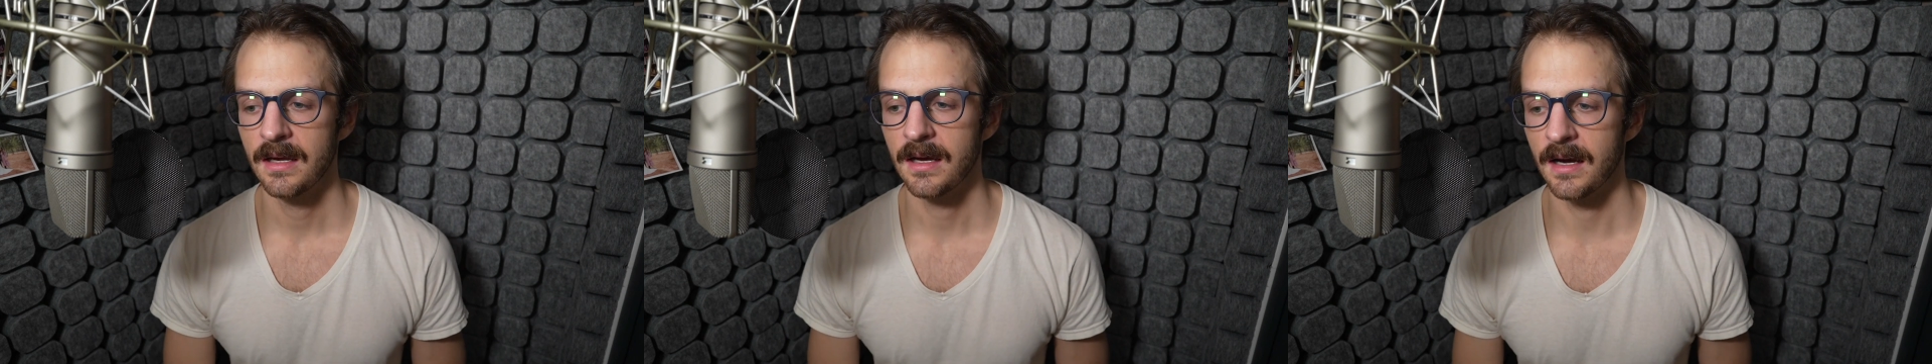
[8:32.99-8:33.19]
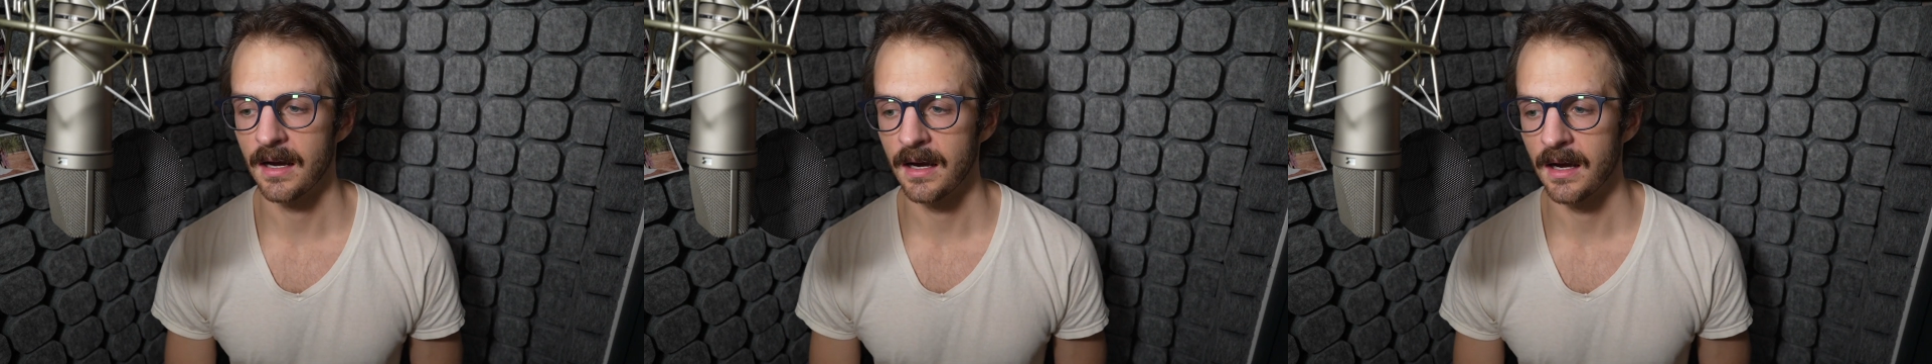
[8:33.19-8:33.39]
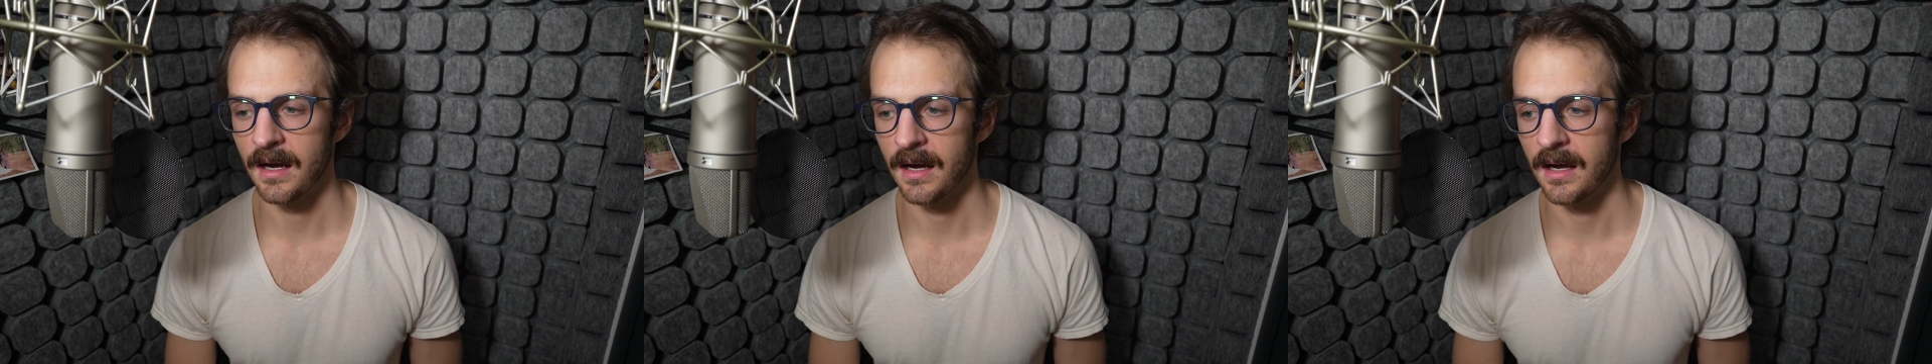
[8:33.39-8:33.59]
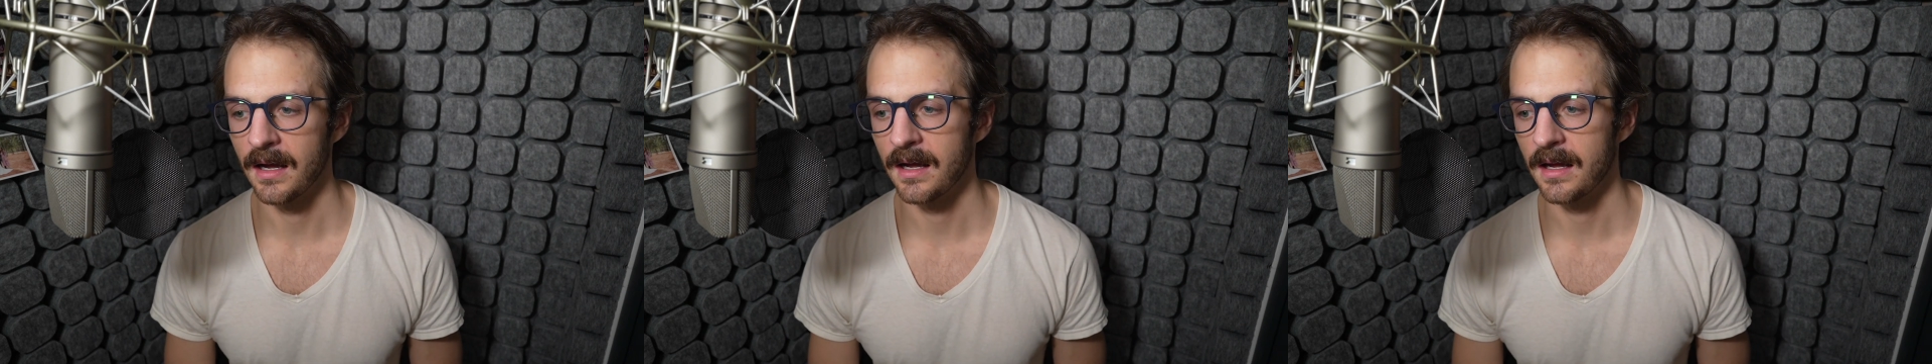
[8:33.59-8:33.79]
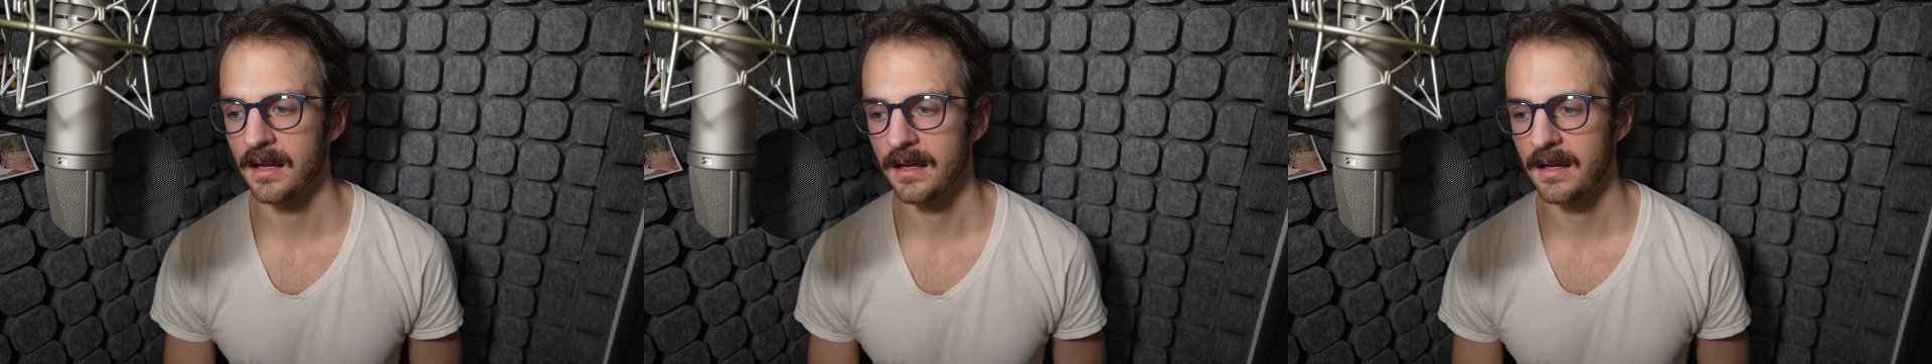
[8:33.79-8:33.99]

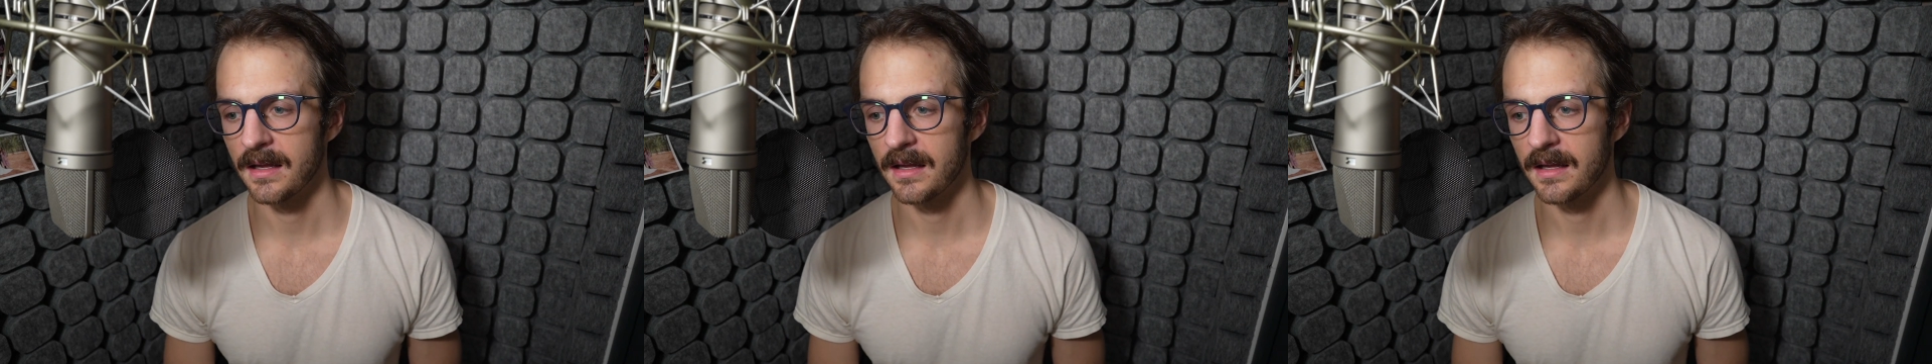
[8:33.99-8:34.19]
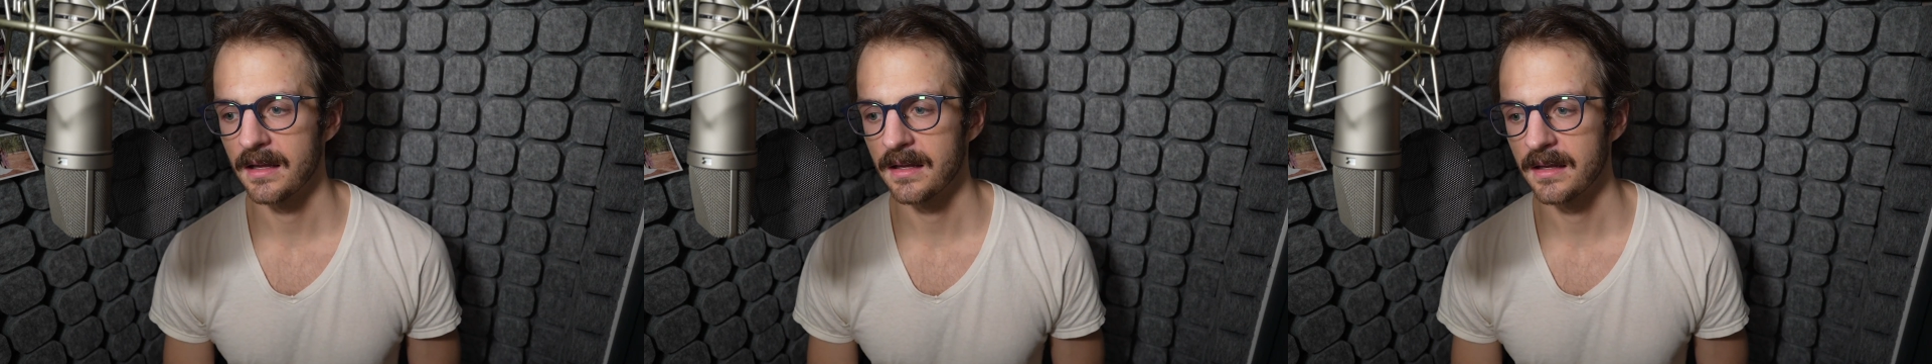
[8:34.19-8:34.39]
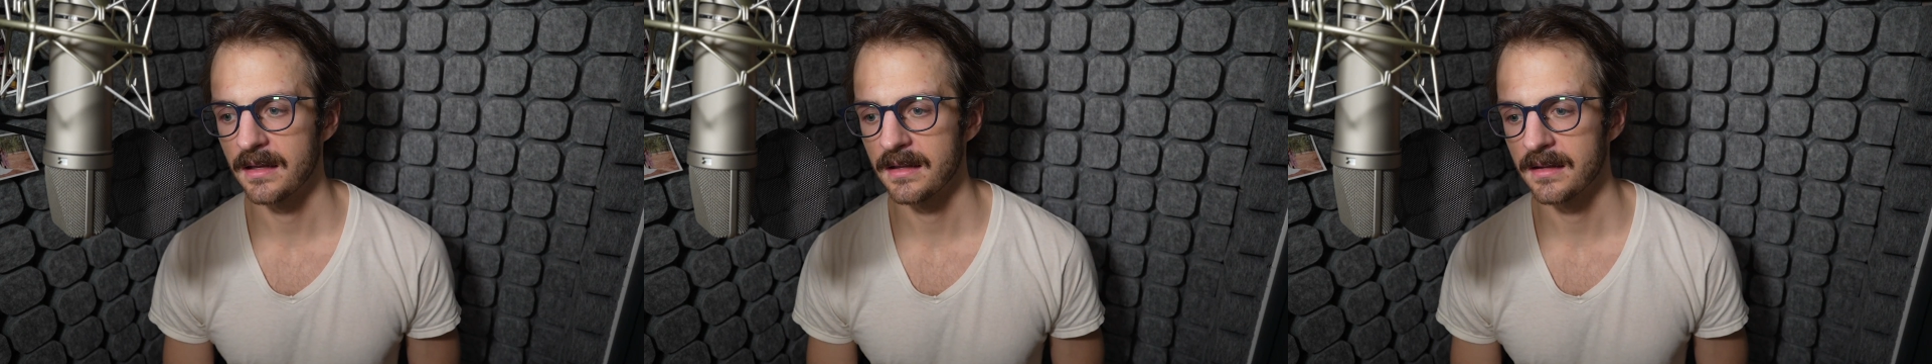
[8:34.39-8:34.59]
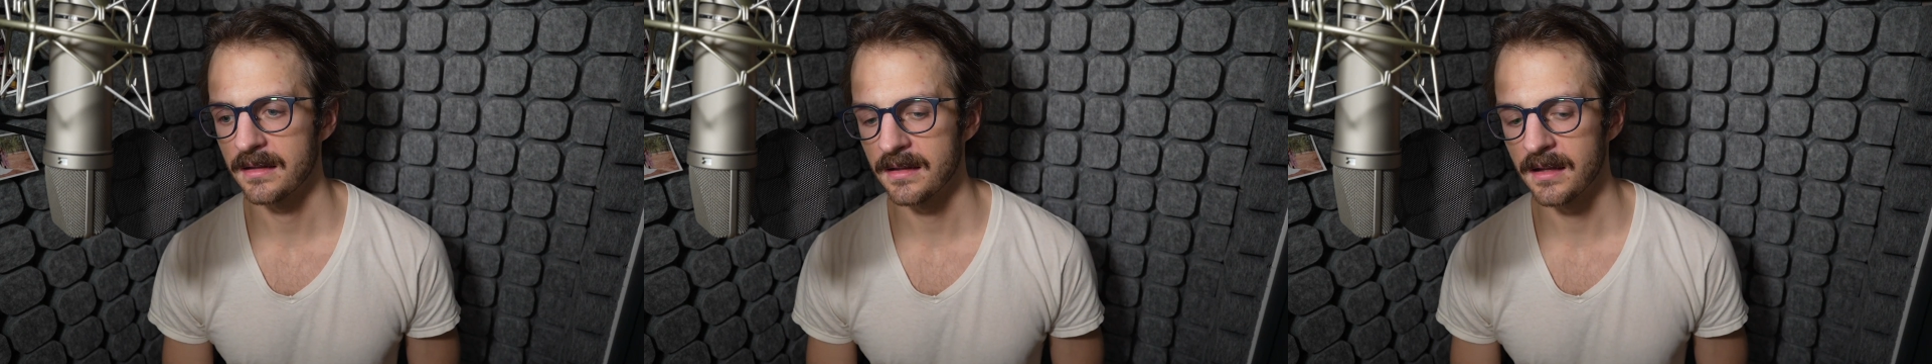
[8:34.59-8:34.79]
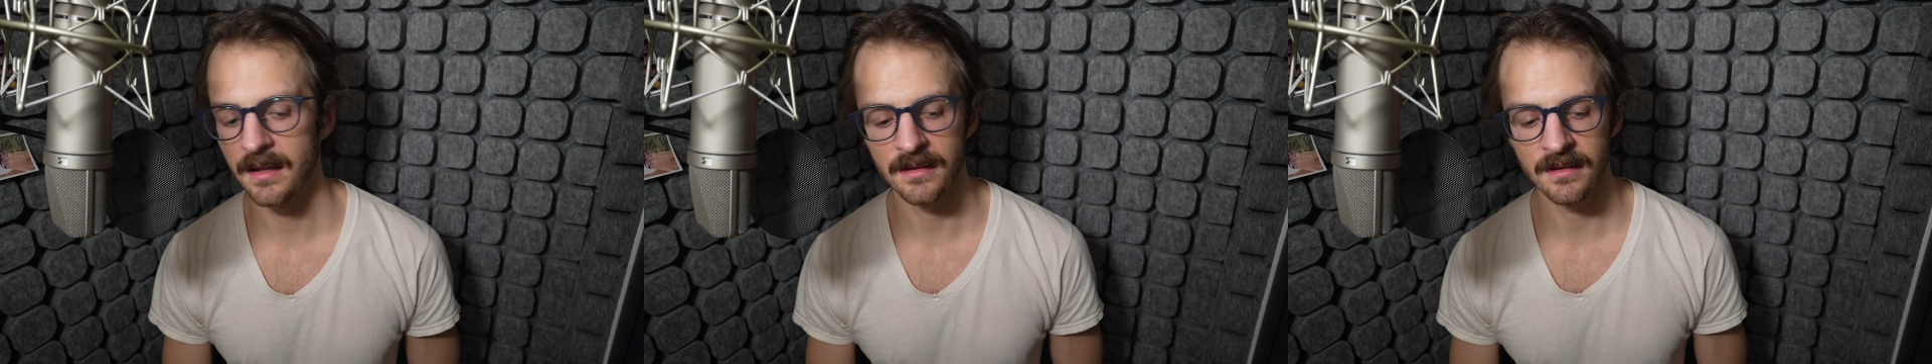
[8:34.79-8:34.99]
Uh,
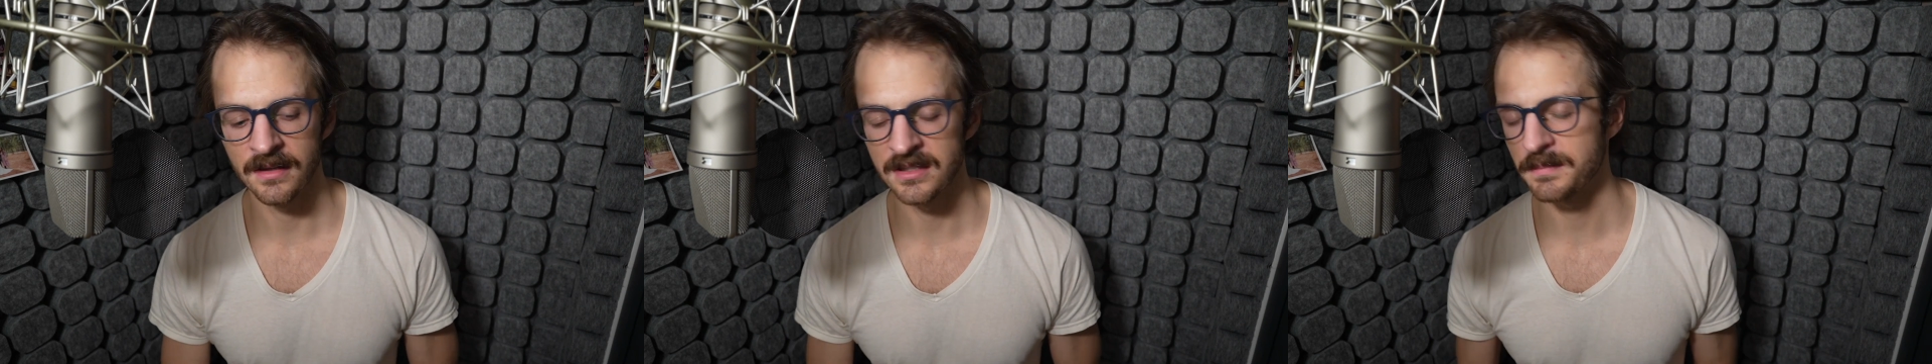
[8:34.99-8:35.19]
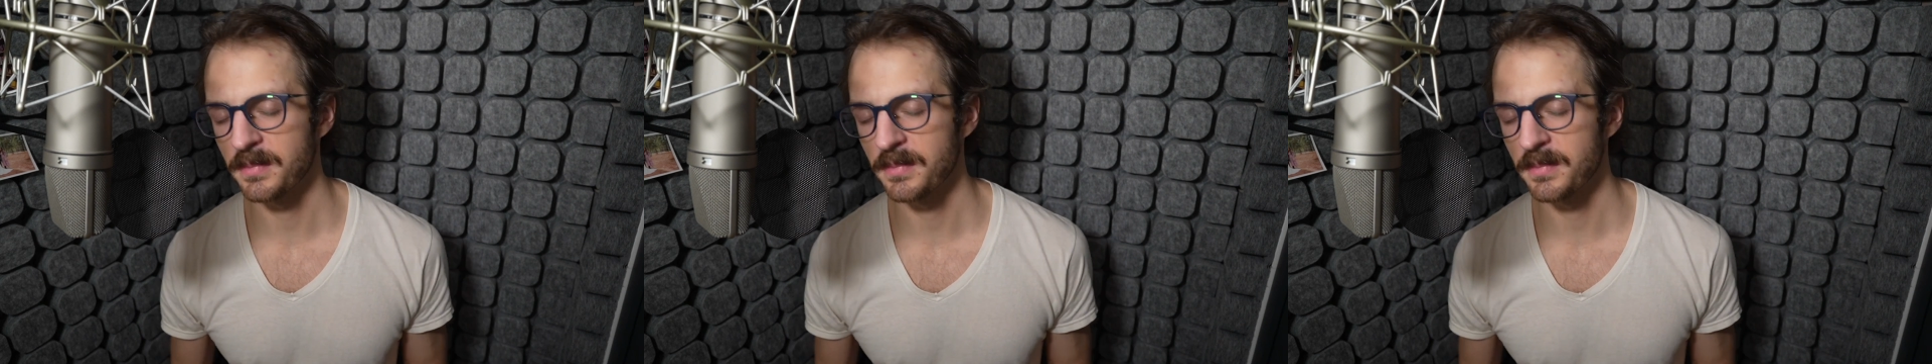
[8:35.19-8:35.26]
there's